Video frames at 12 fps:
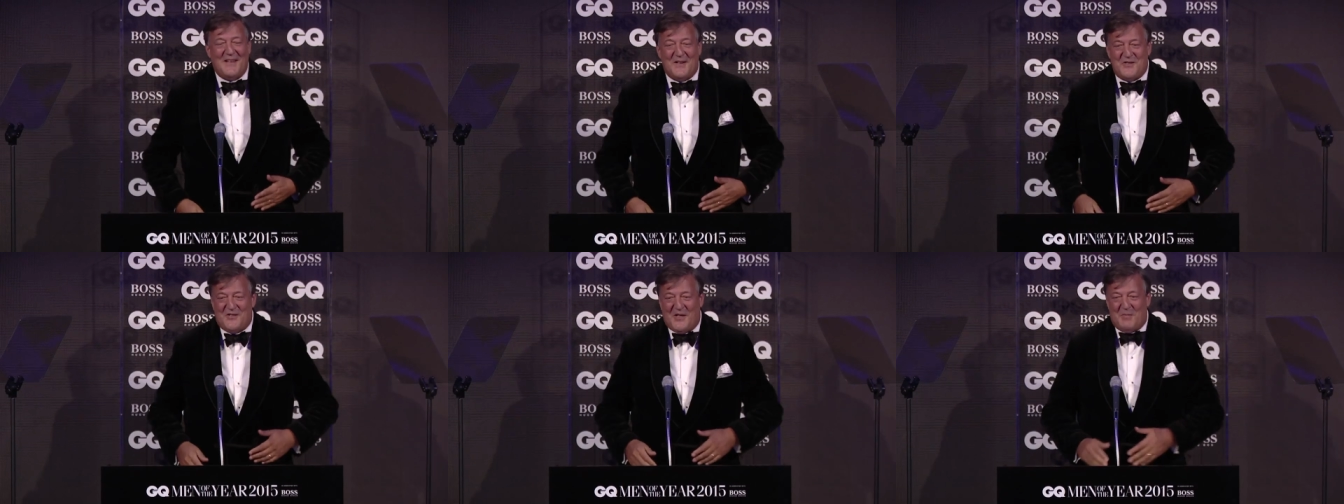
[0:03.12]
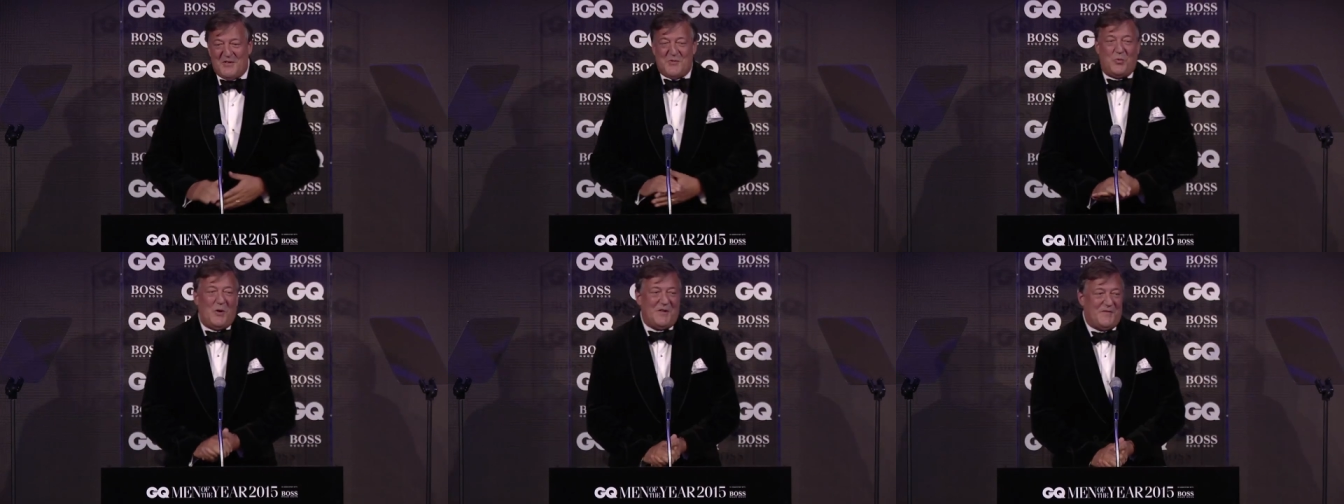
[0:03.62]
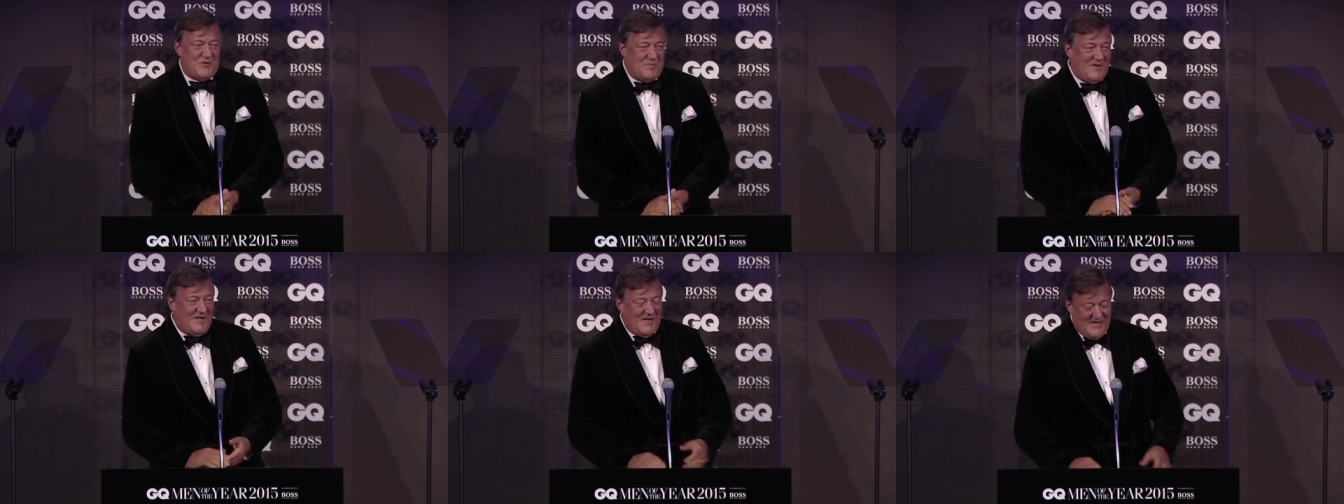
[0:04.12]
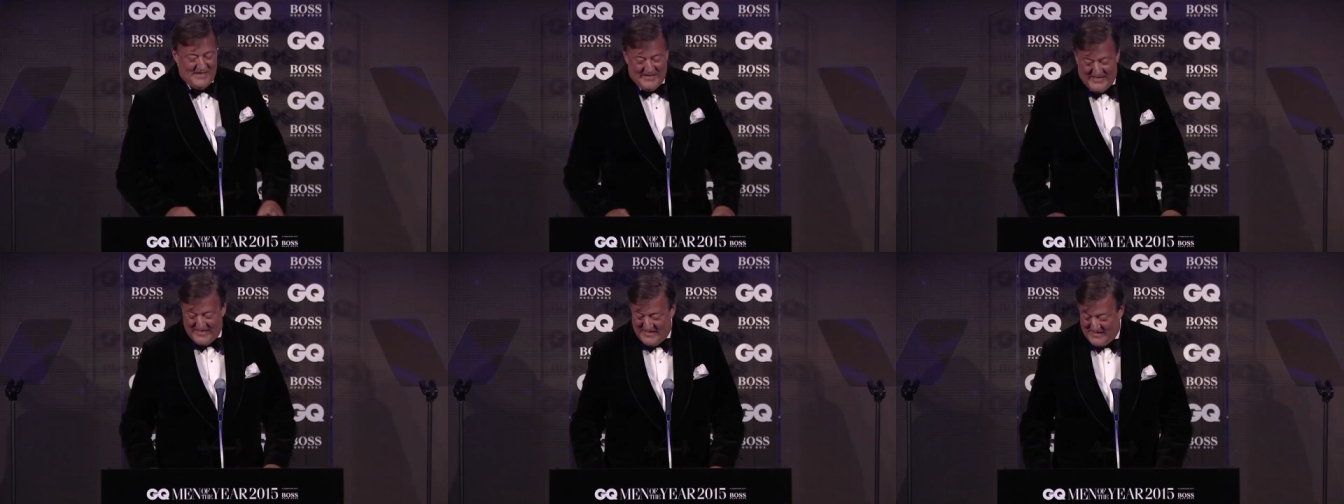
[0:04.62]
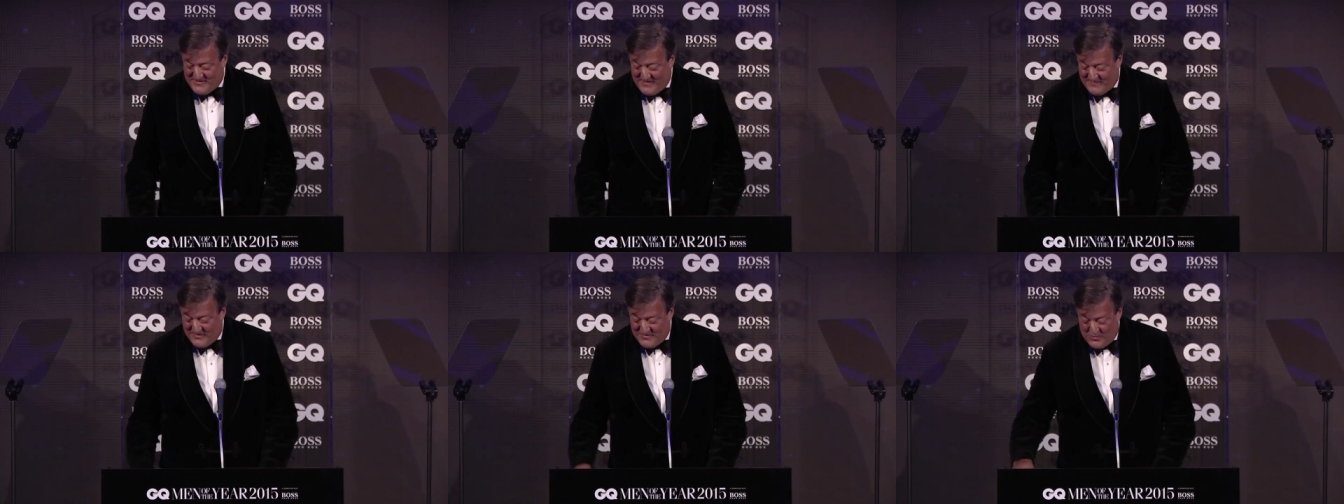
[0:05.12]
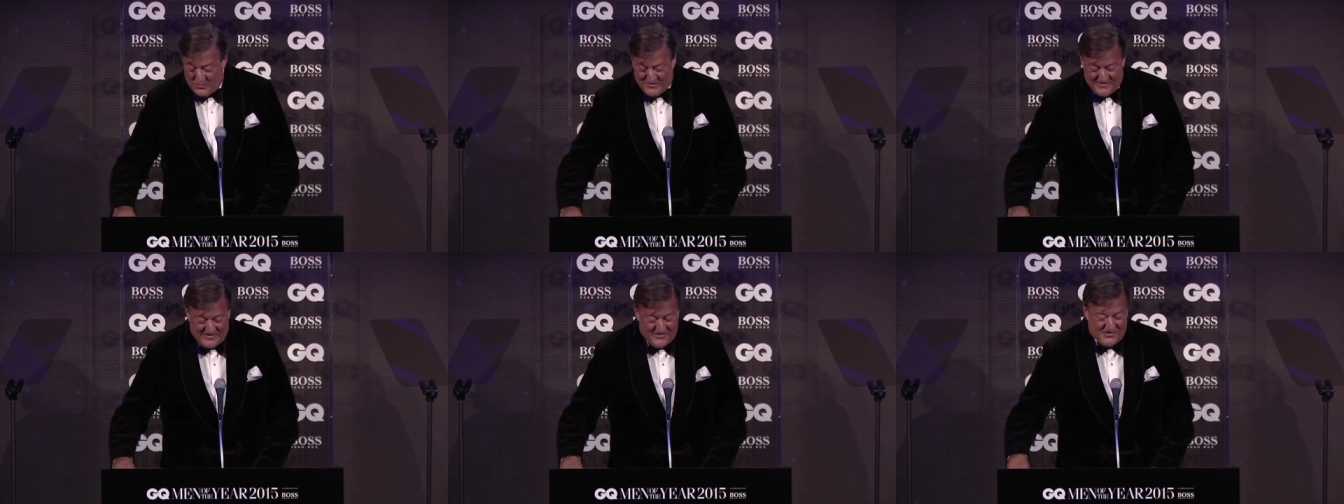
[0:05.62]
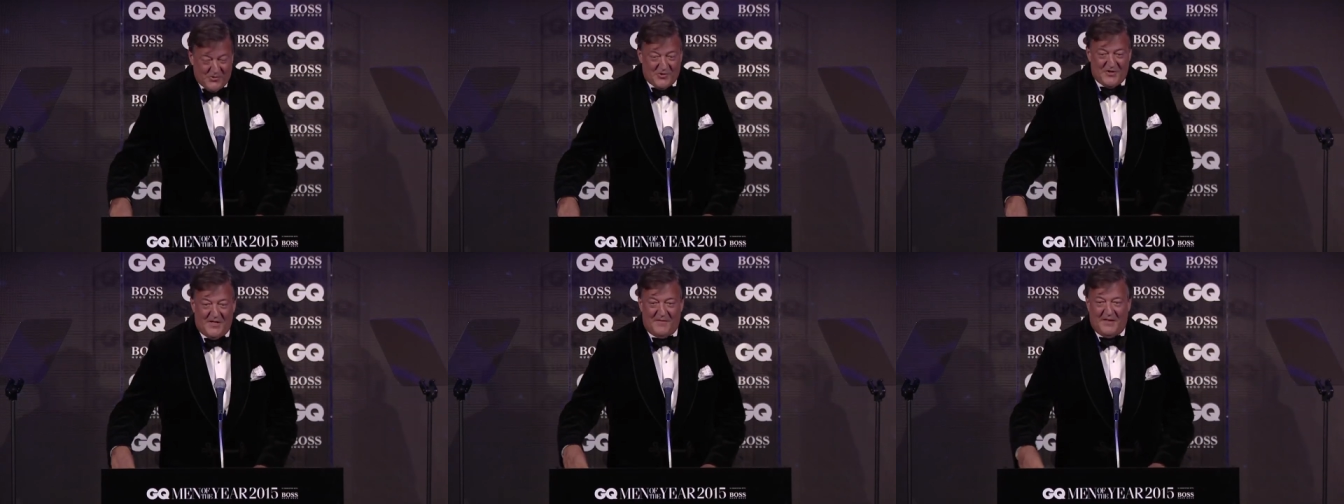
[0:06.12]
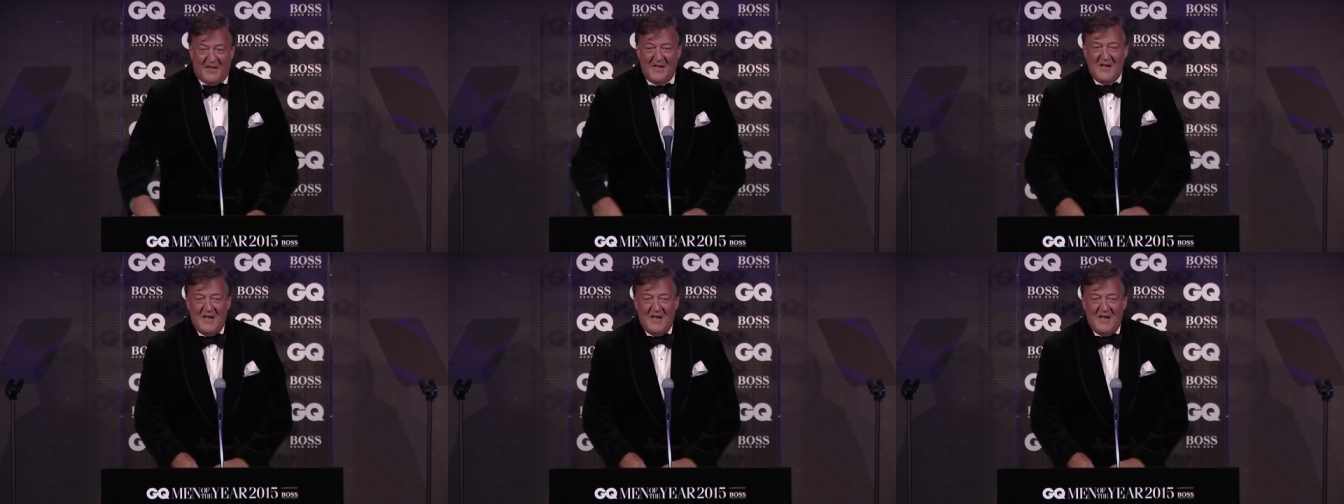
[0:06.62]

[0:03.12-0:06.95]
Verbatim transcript: Ladies and gentlemen, it's wonderful to be here, uh, as ever. It's always an extraordinary evening.